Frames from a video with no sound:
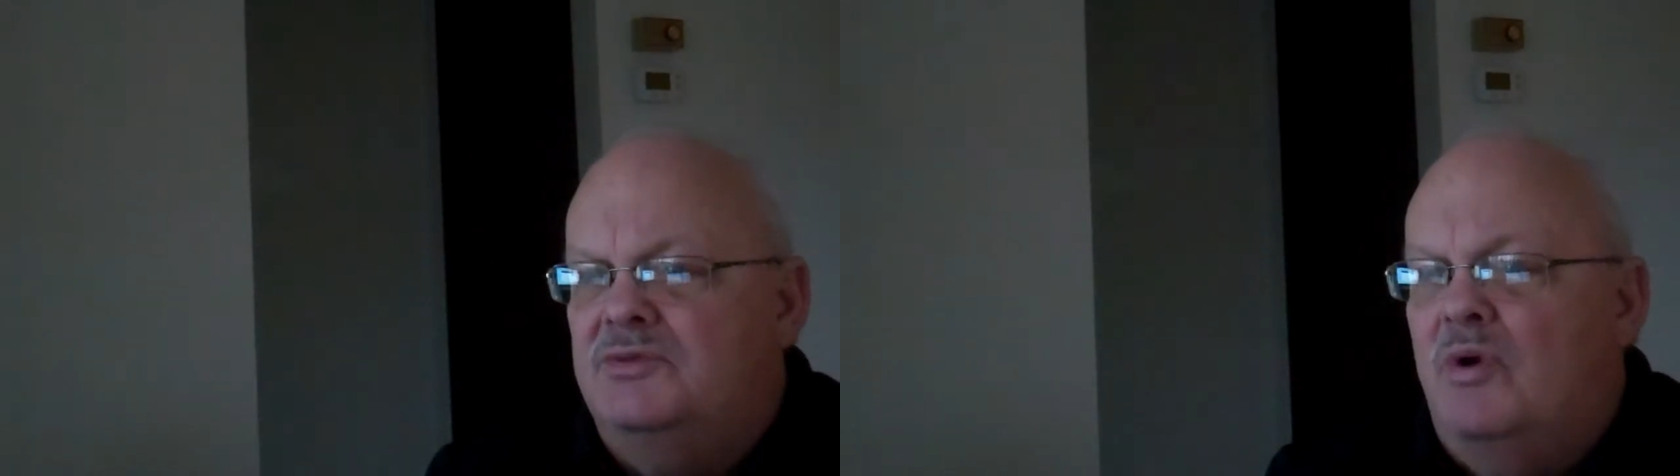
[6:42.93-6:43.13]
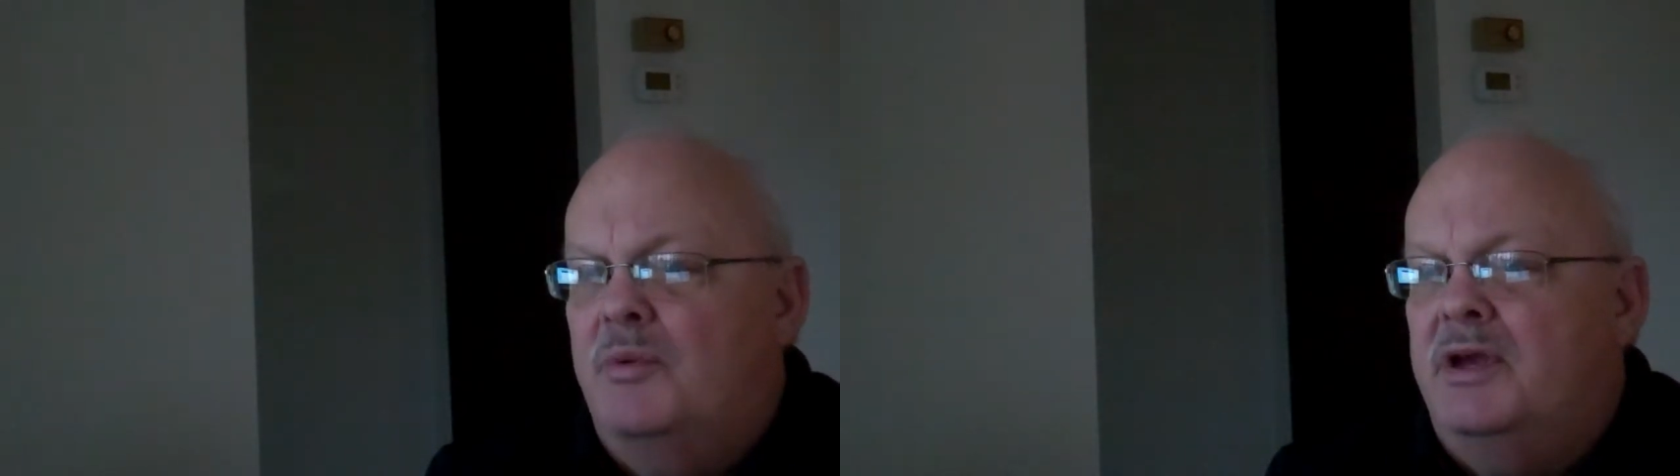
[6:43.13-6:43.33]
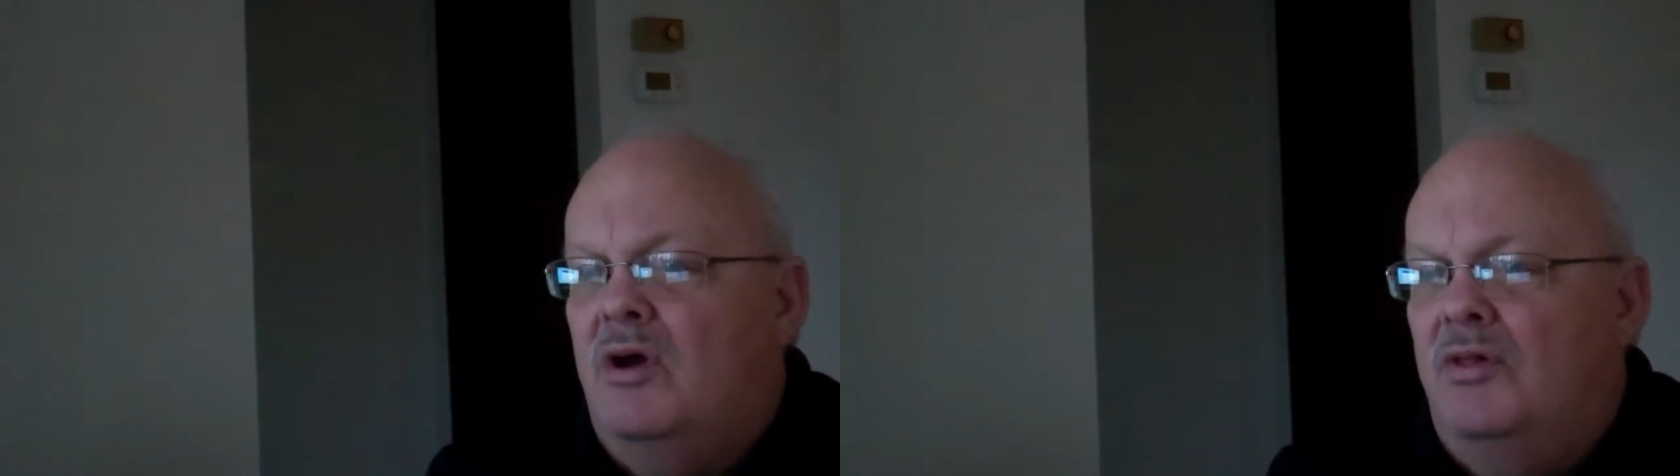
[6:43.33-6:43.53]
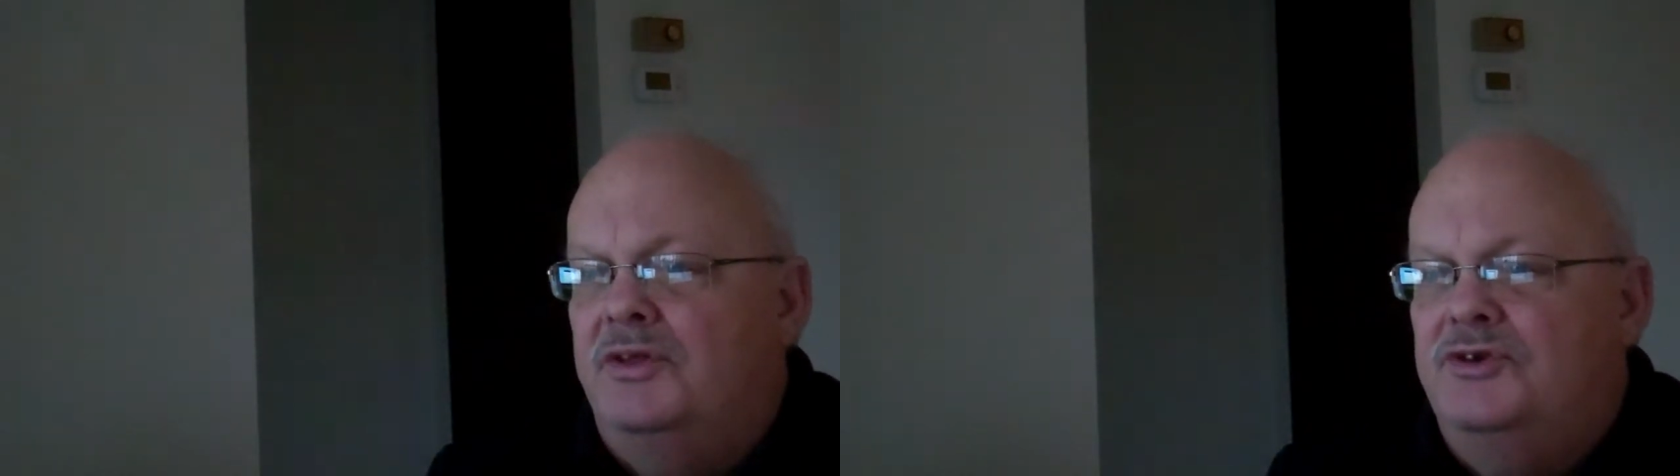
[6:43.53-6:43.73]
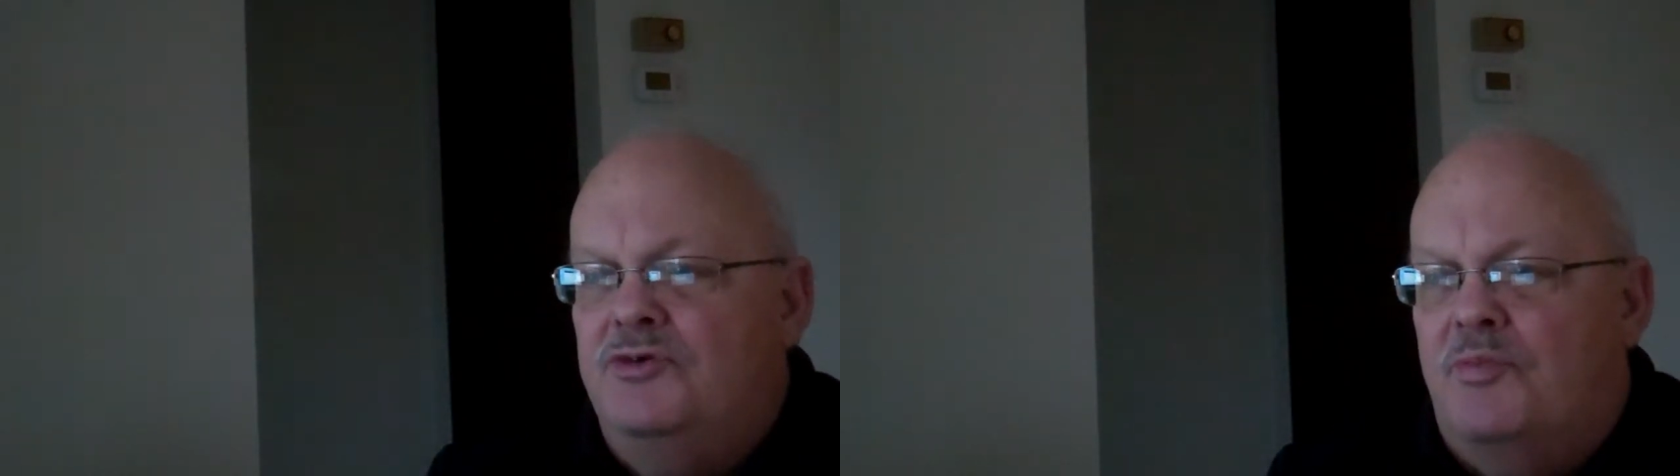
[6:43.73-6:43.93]
what we call the
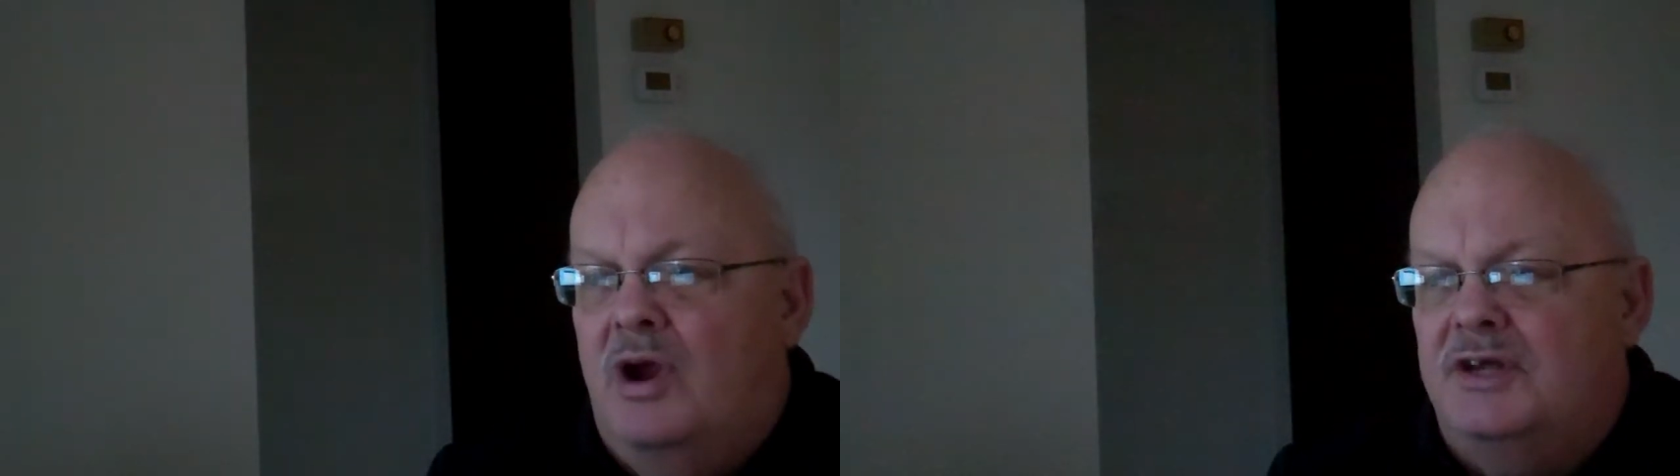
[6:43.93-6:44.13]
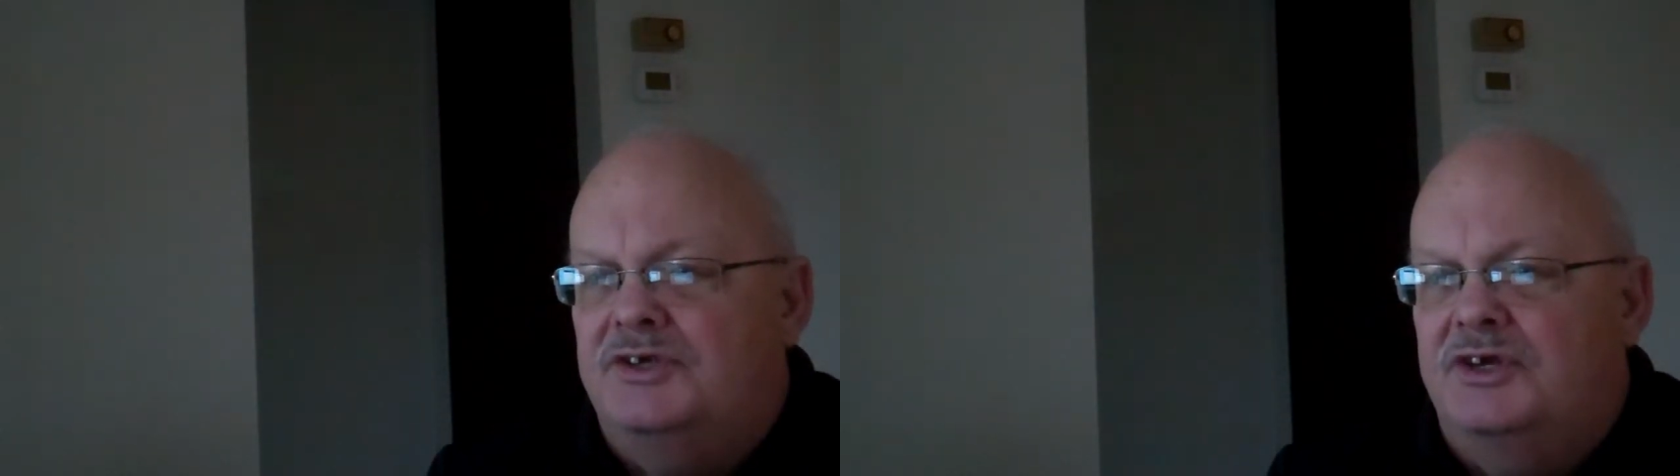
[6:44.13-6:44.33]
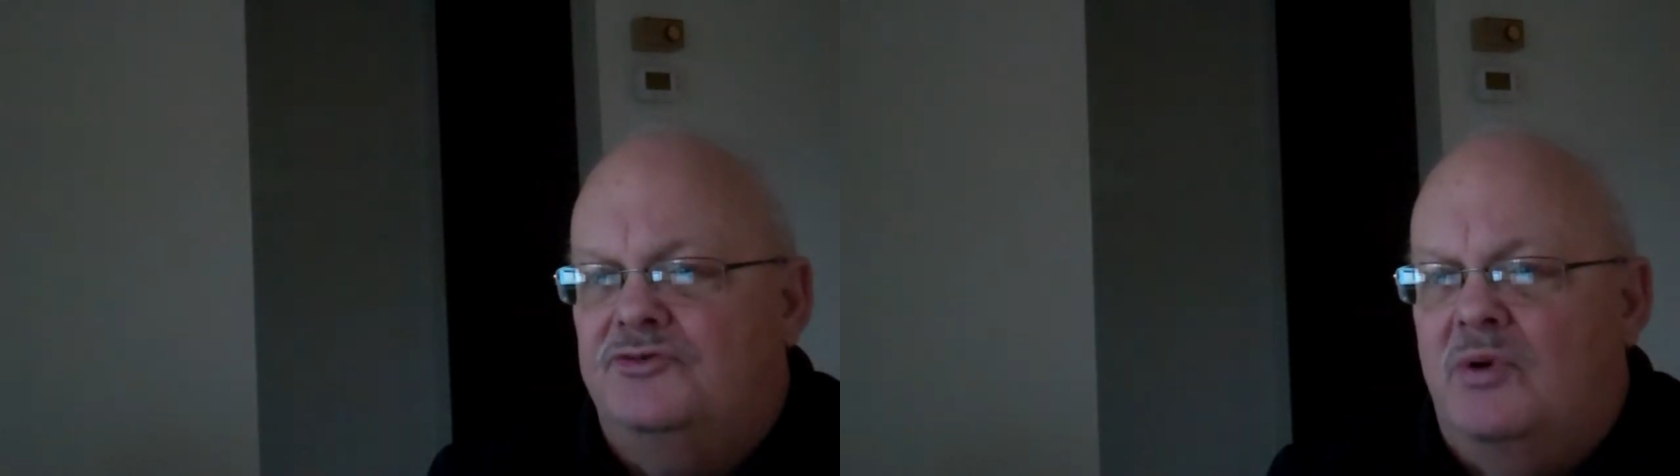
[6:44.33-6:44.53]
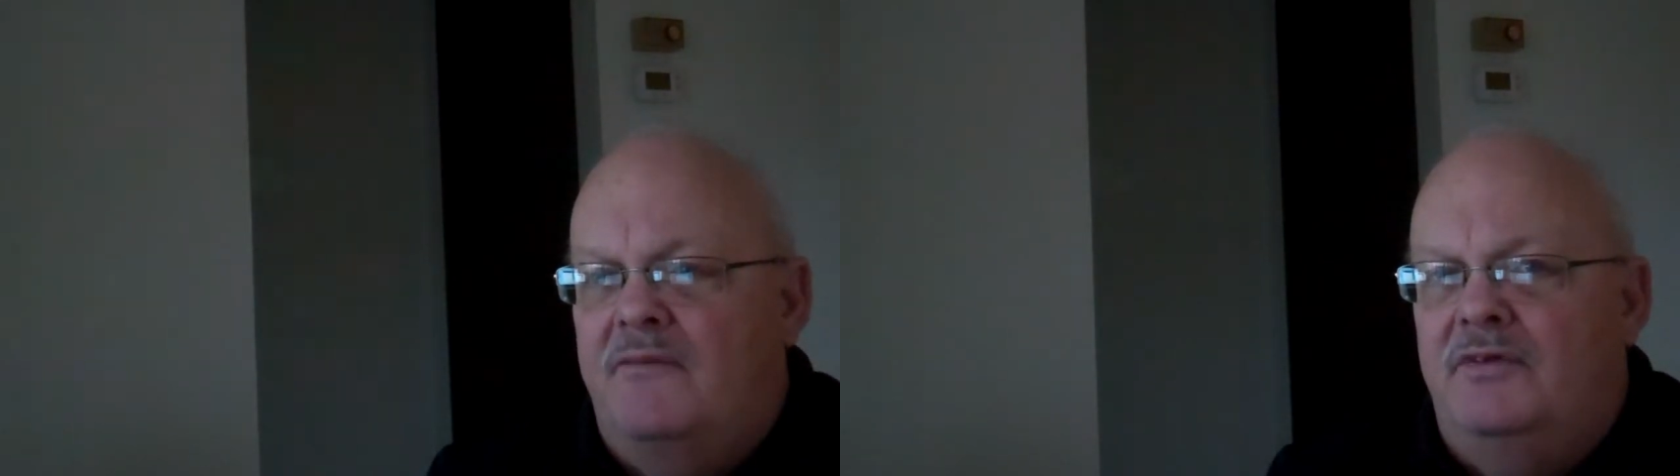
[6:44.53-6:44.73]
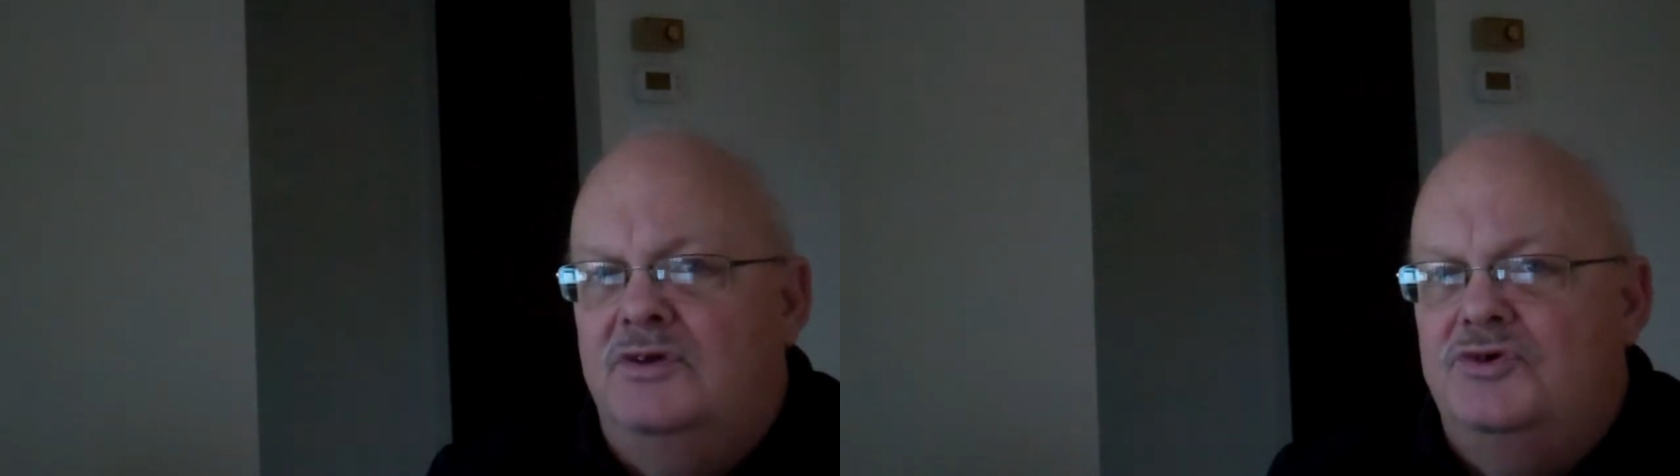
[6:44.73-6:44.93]
due process
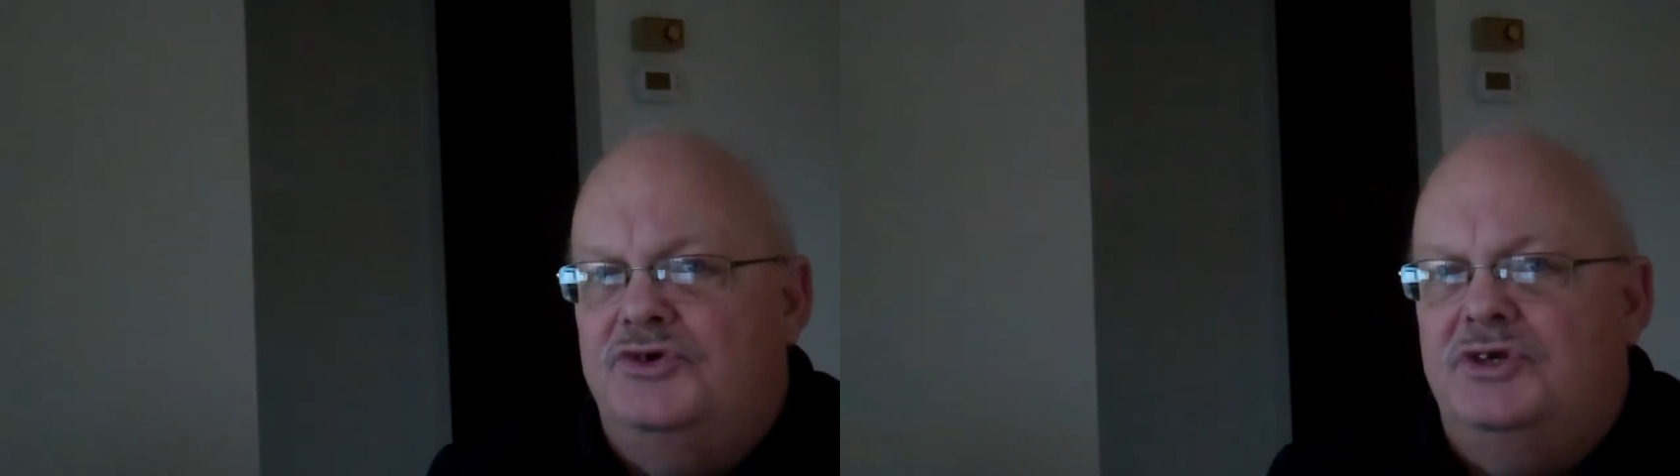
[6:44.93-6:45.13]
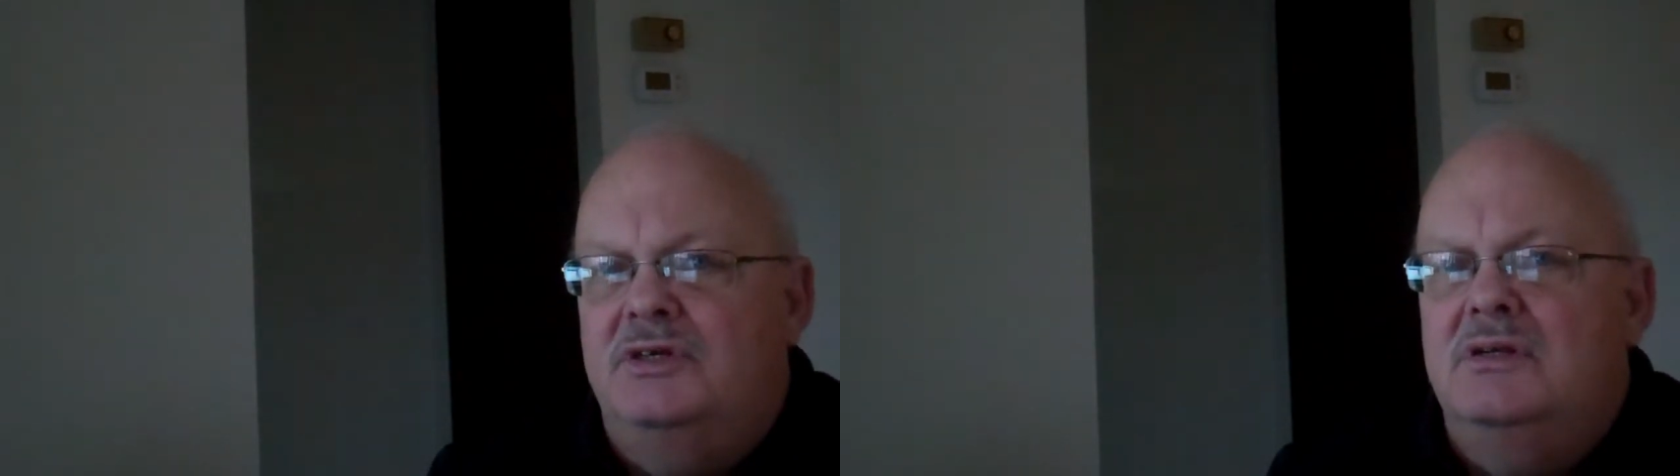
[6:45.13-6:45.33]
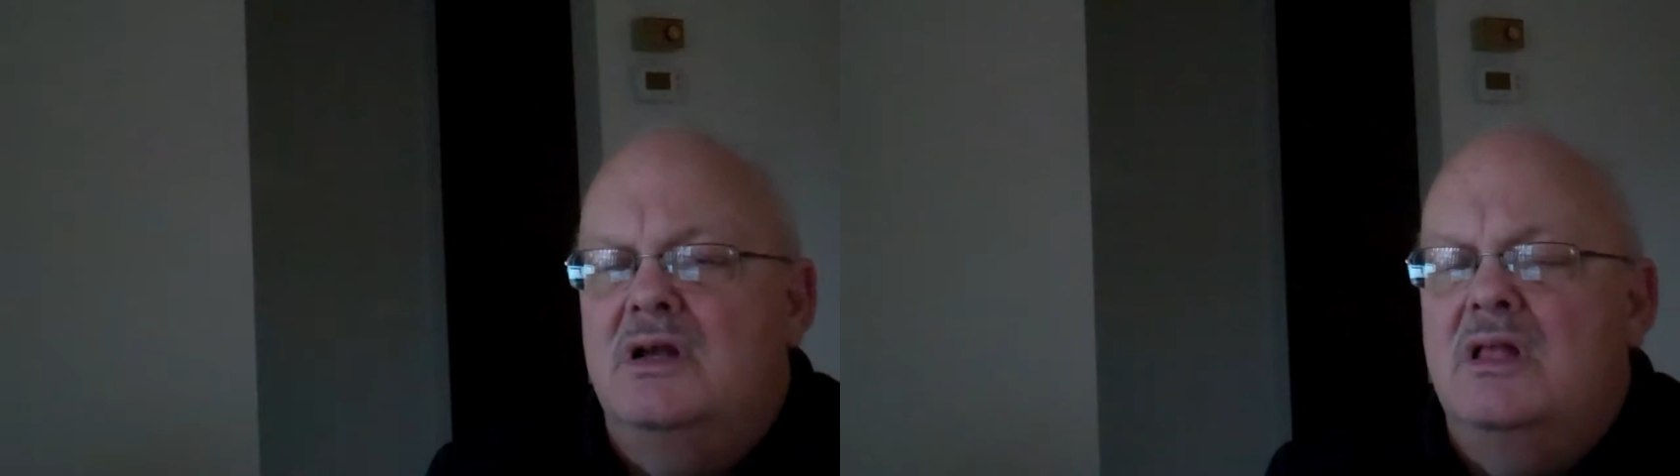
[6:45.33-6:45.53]
revolution.